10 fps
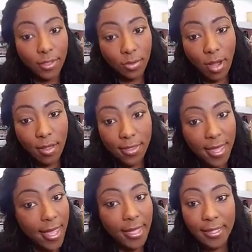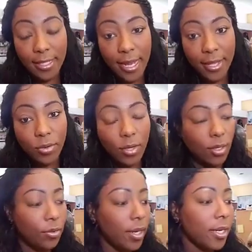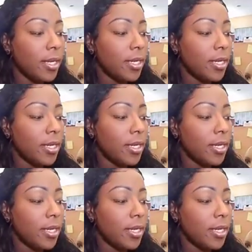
do all the things, and it ain't going nowhere.